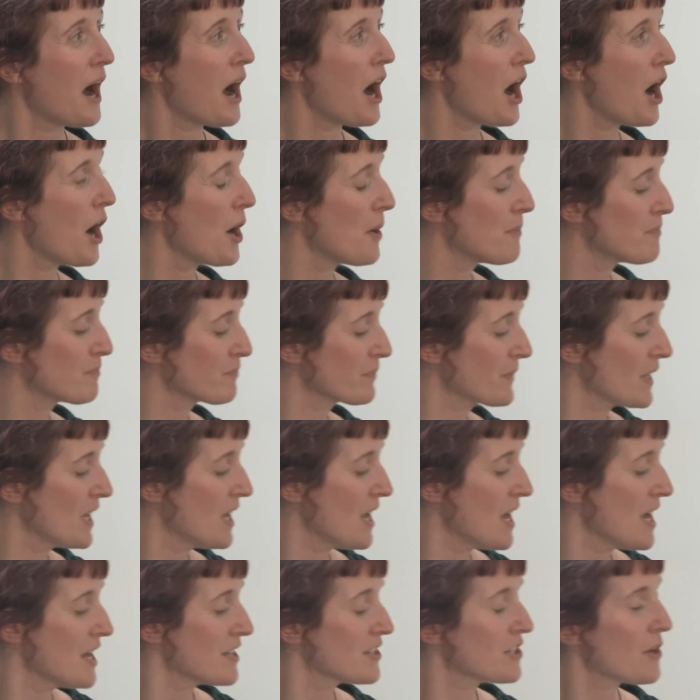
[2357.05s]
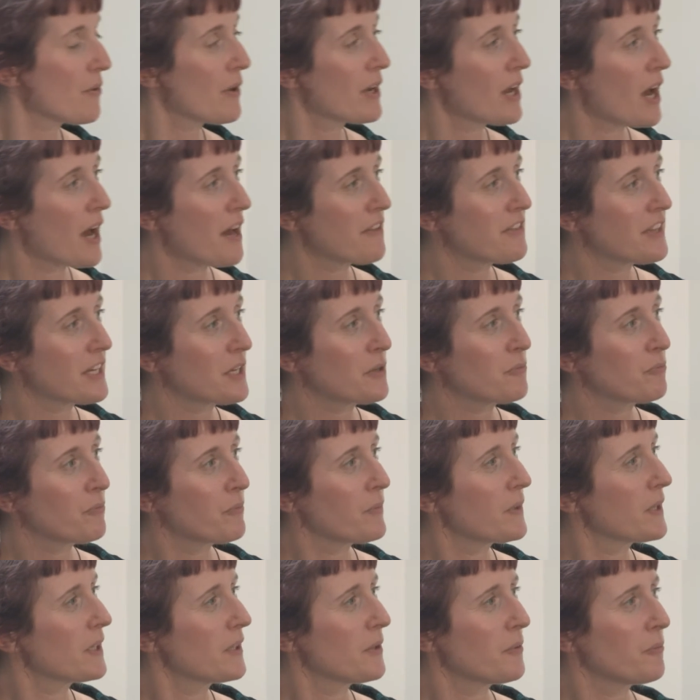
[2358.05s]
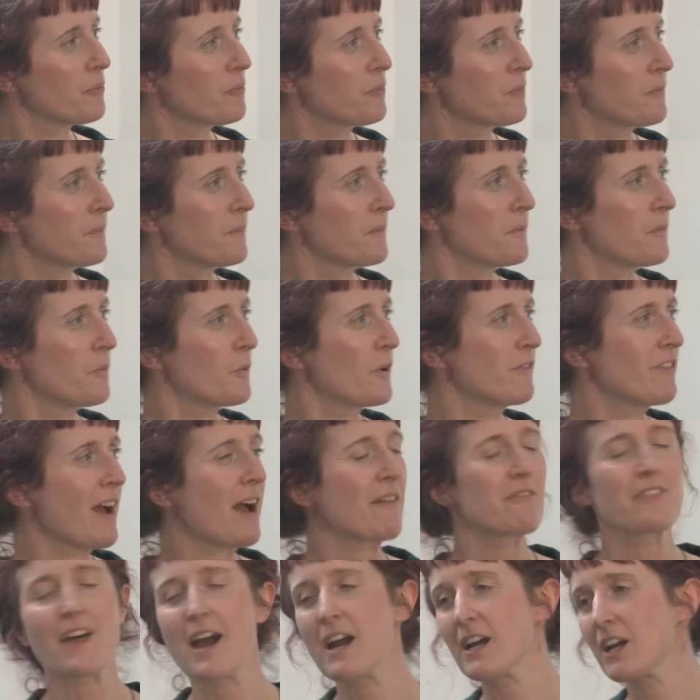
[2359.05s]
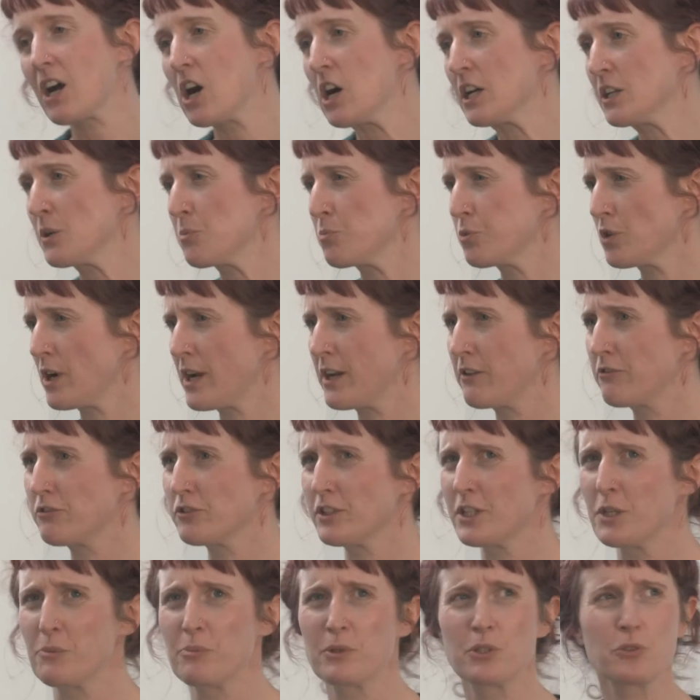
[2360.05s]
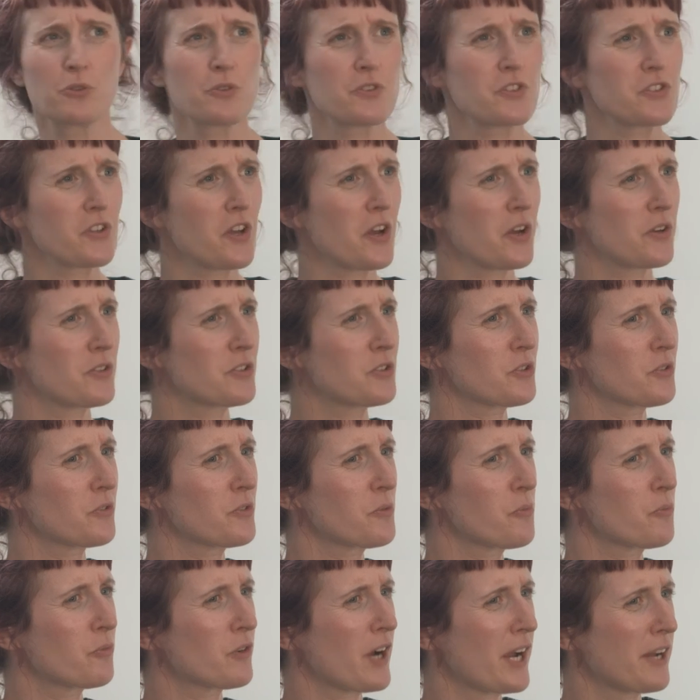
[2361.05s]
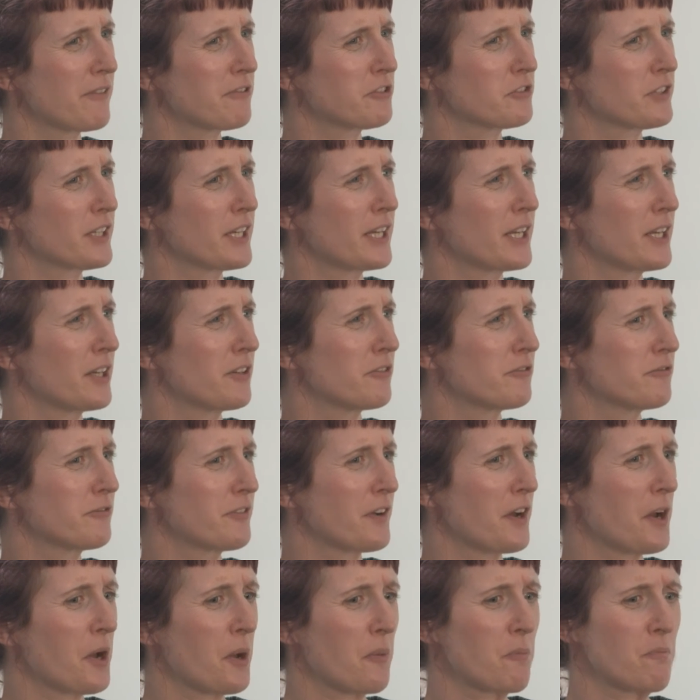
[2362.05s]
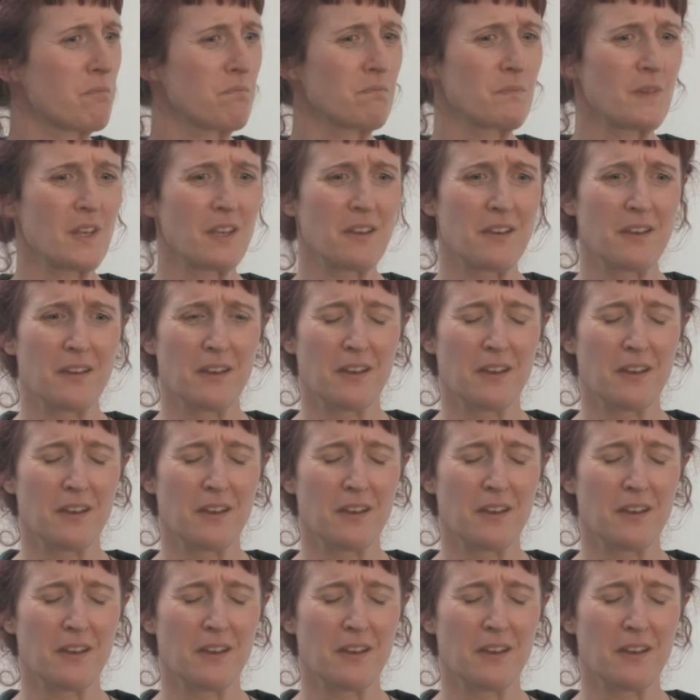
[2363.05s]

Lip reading: So I think we've had that kind of bravery, but also sort of the bravery of someone